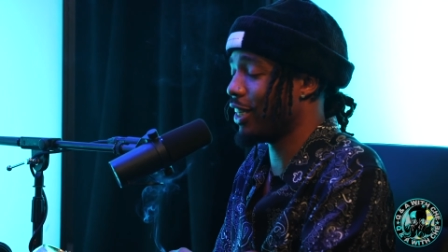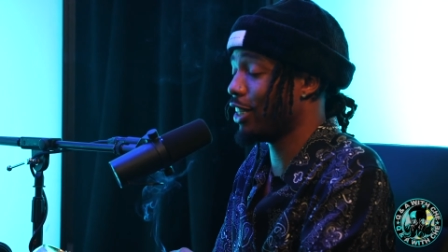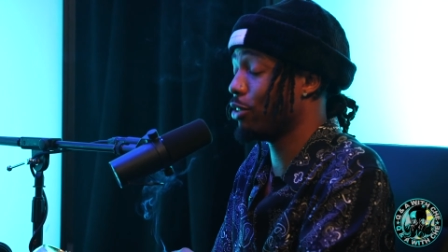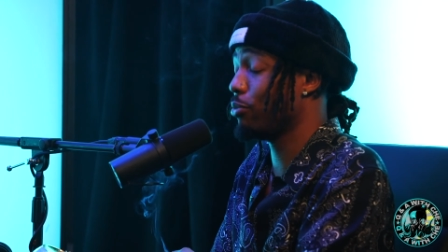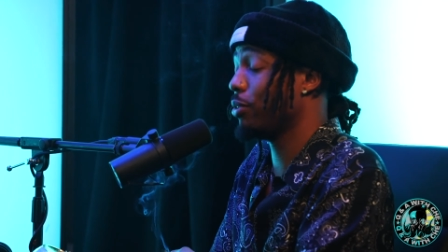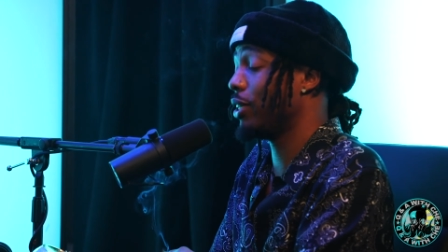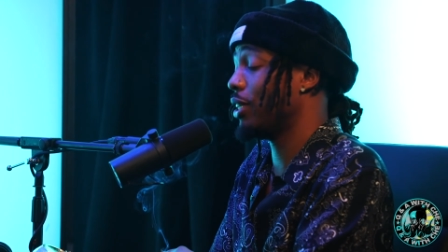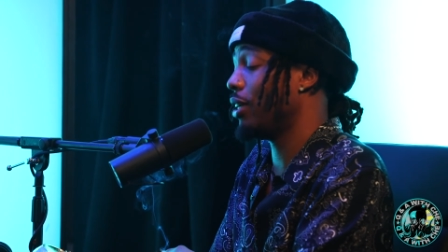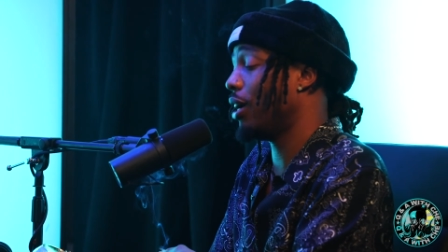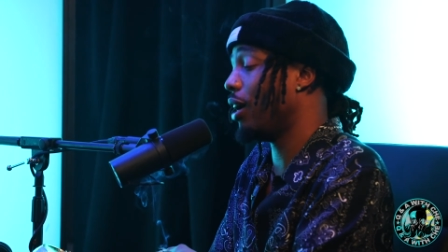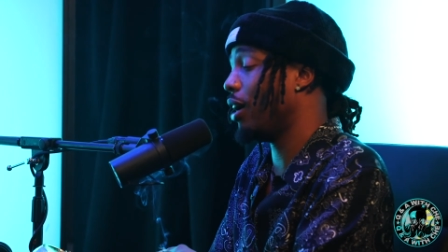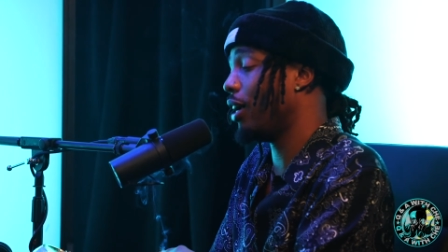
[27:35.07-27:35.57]
That's
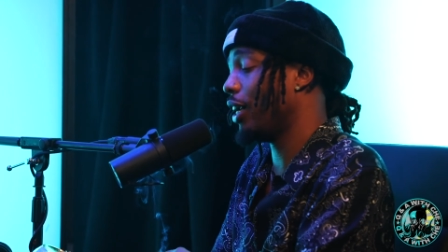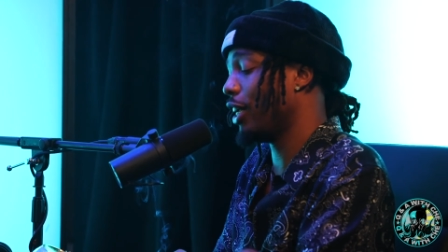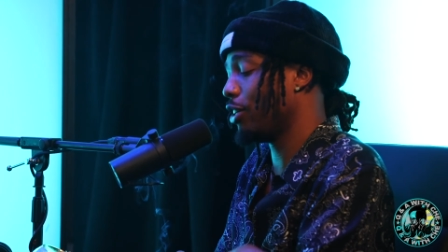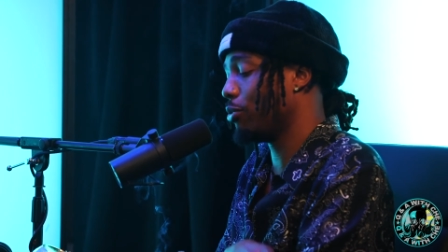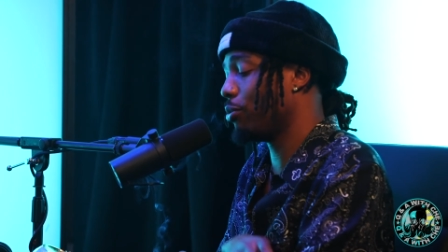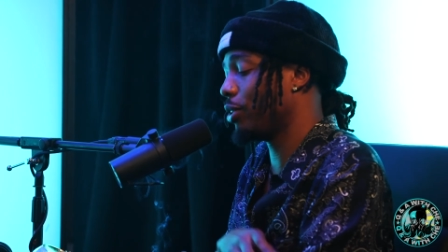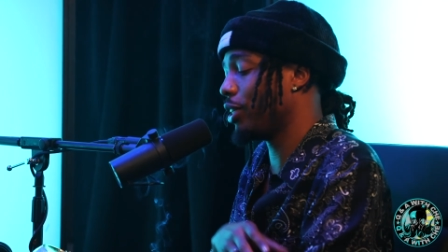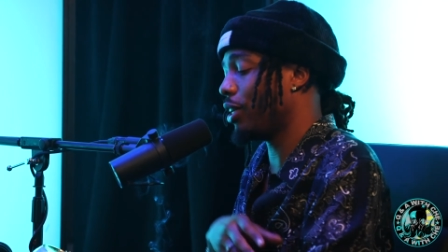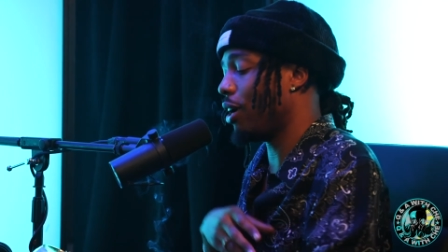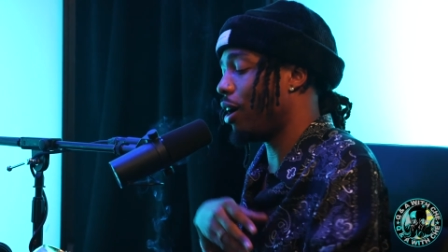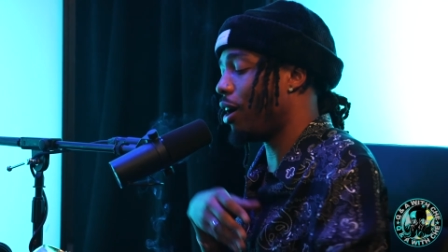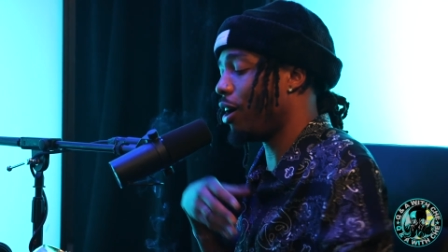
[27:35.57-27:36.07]
what the that's
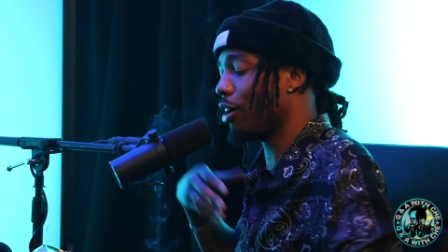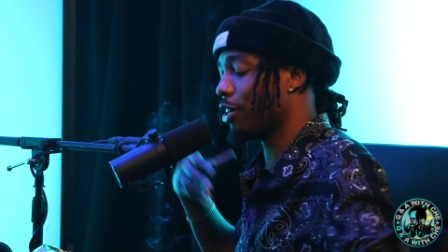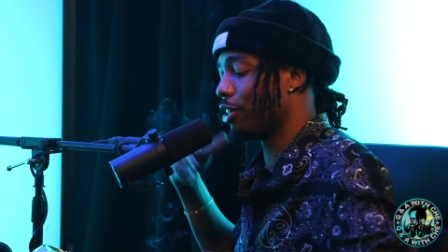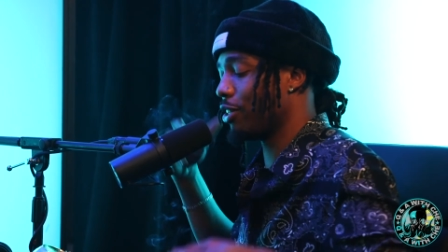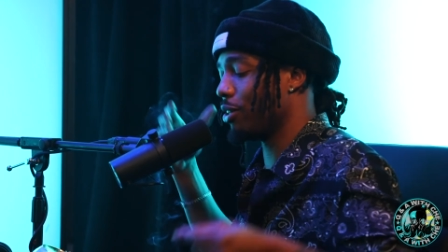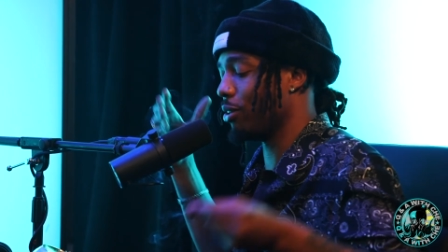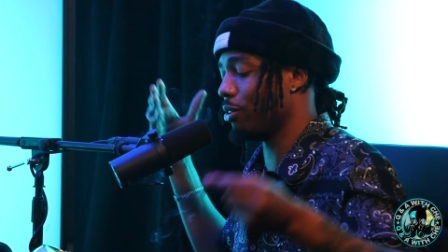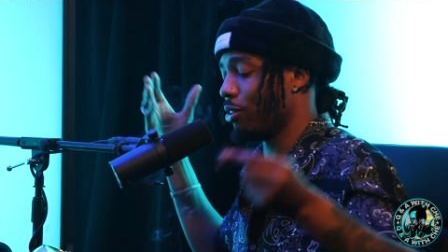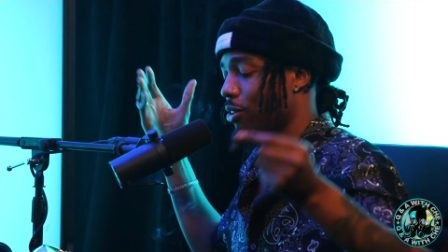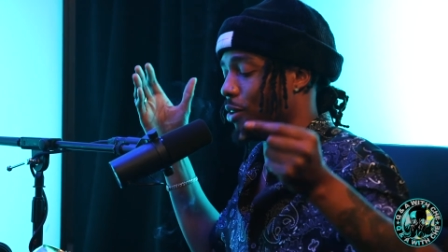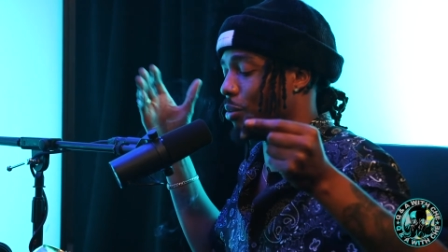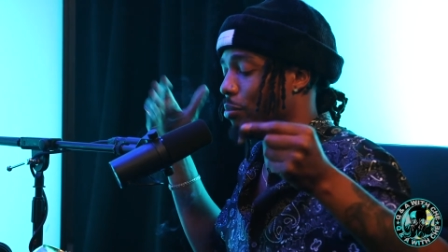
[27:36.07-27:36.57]
what the art
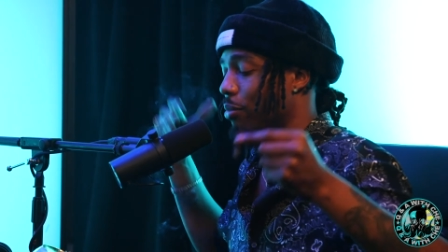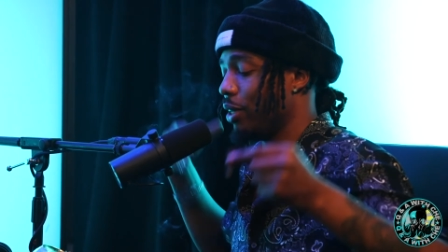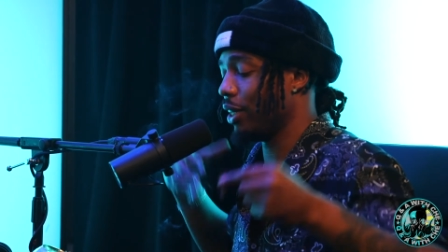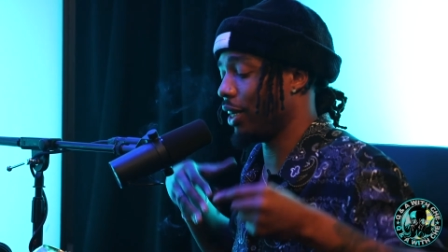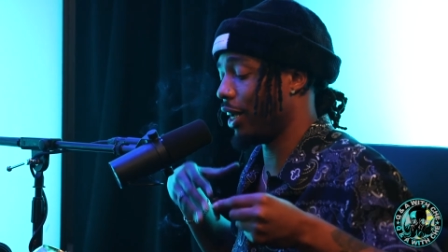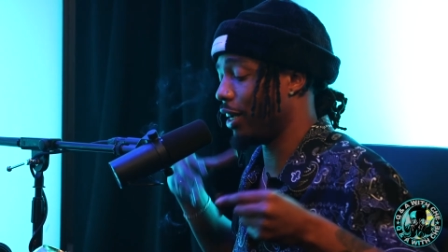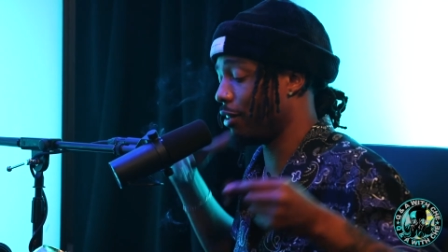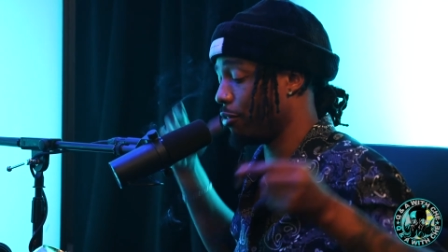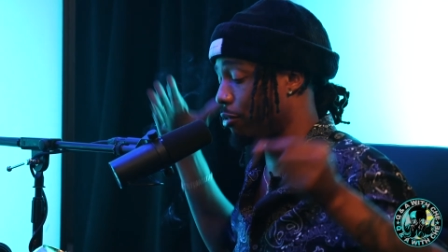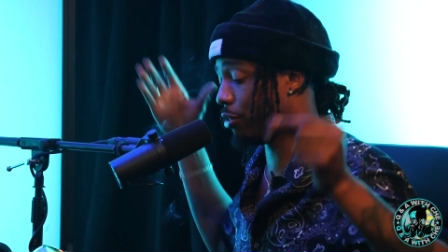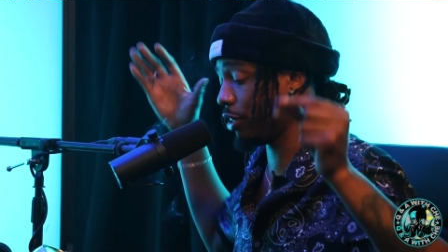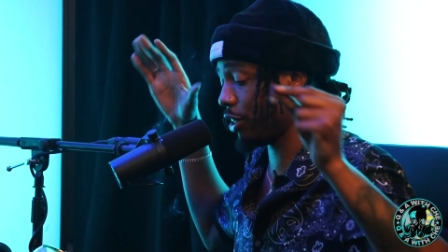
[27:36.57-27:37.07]
show is gonna be
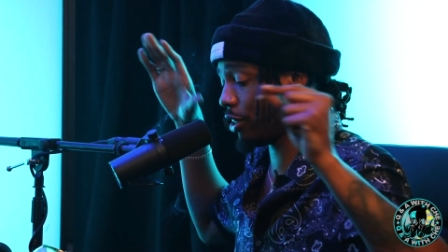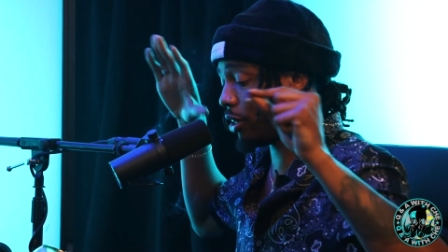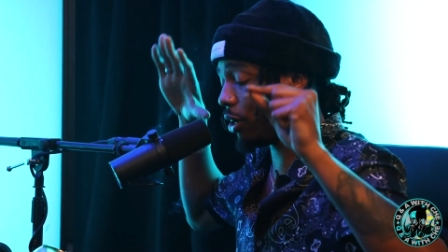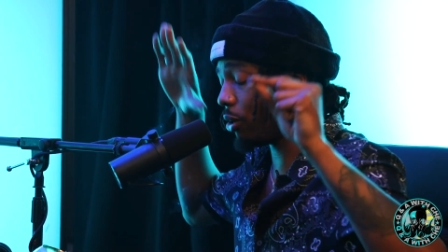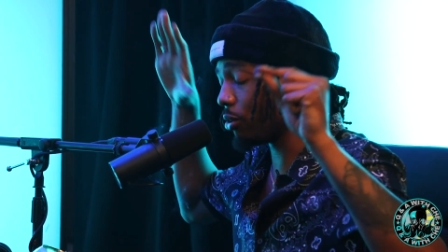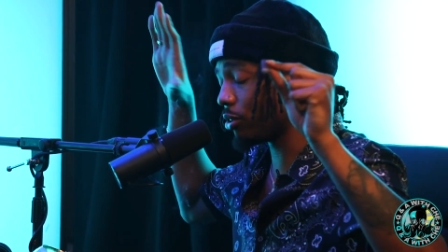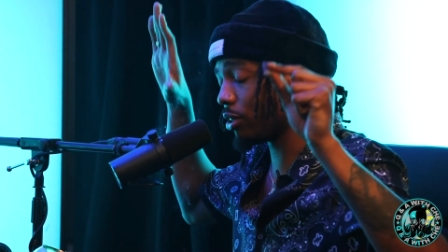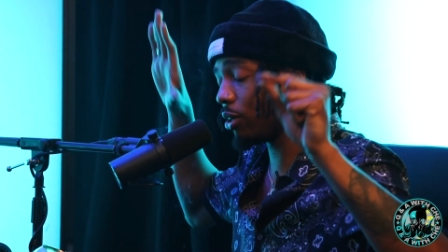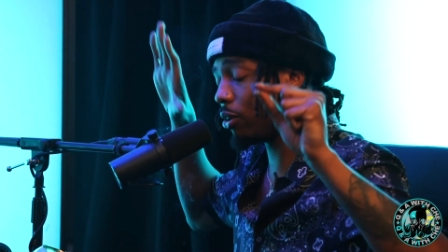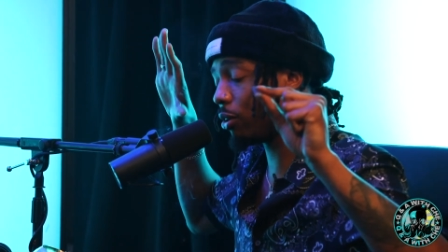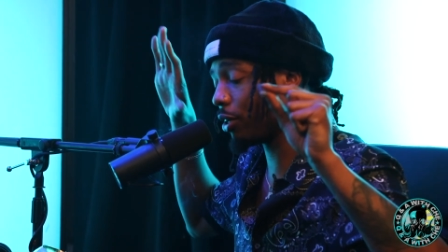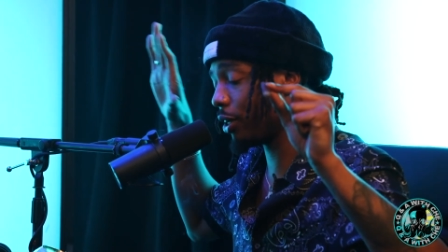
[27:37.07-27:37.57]
like for this
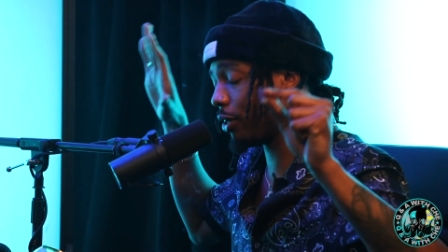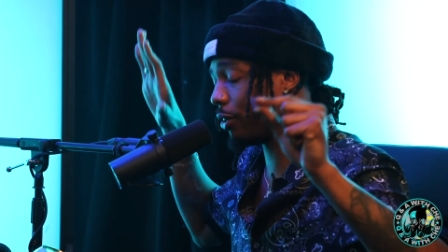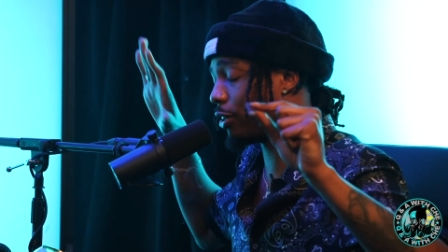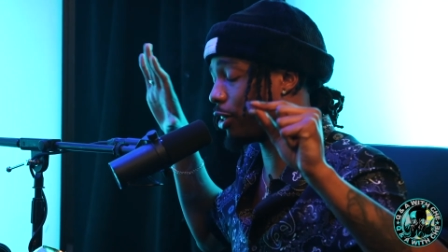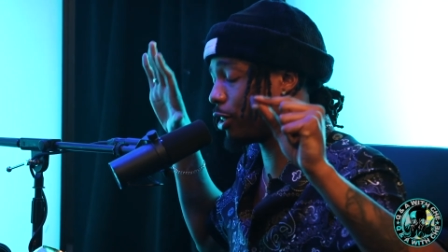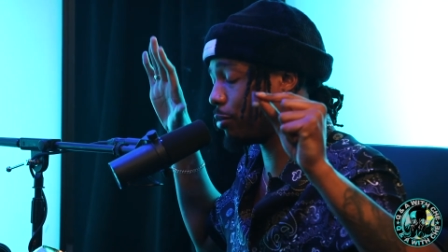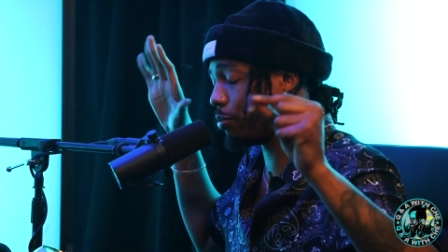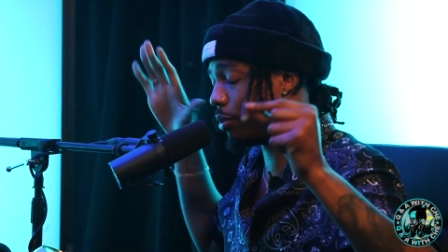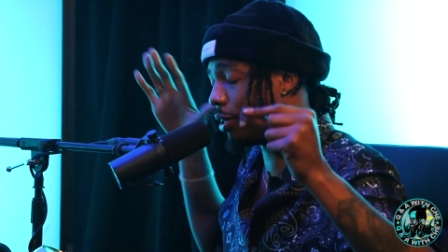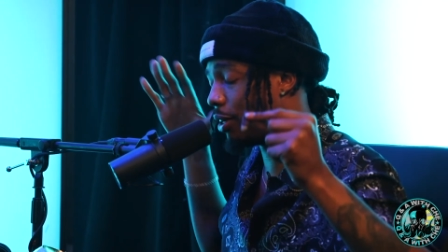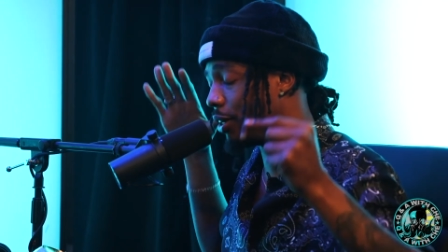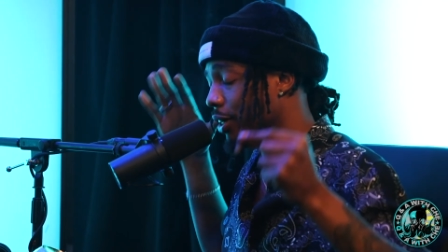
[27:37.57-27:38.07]
whole Tokyo
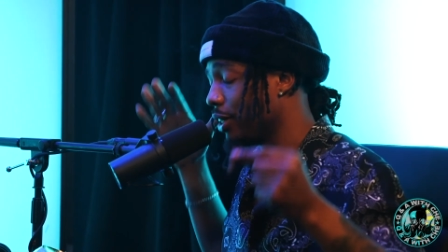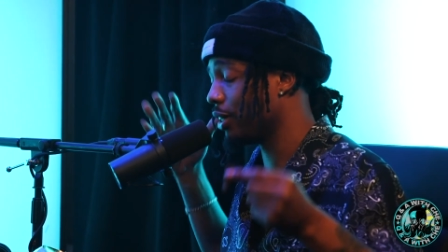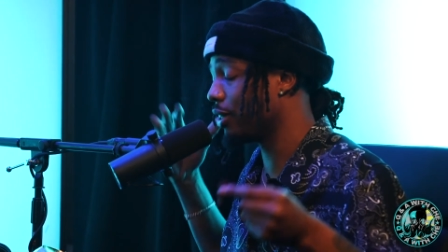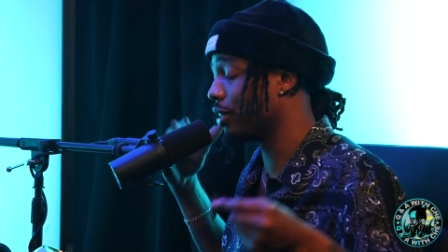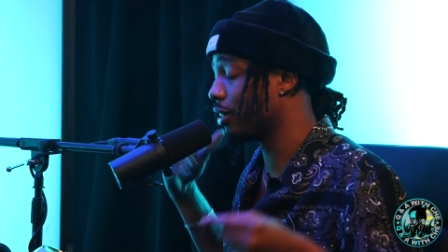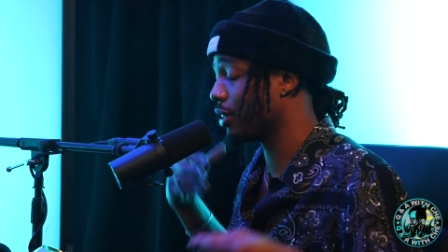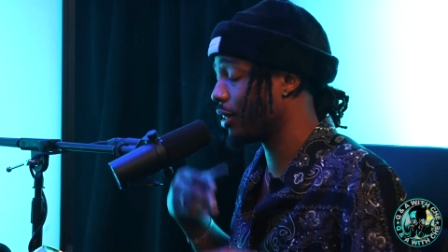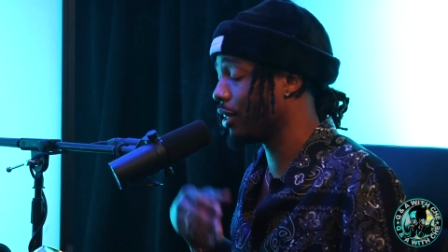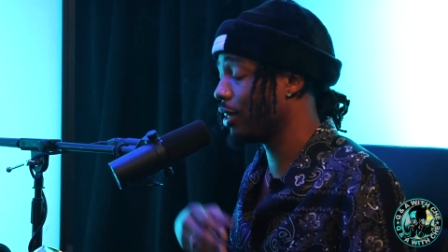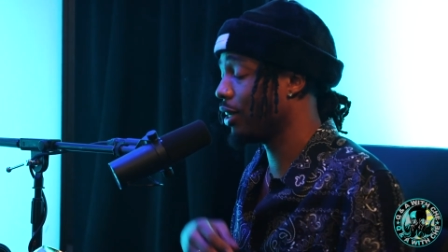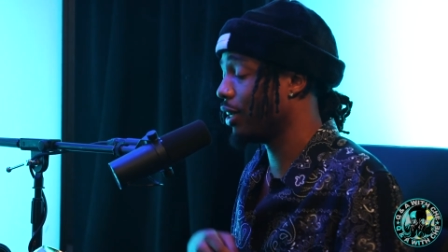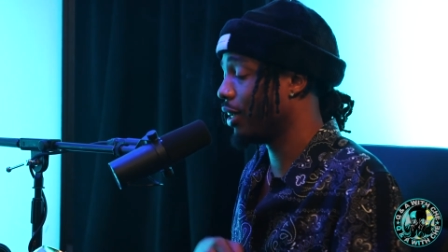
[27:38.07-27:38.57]

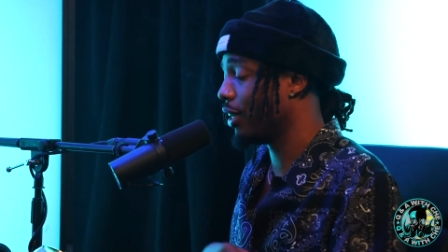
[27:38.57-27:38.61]
experience.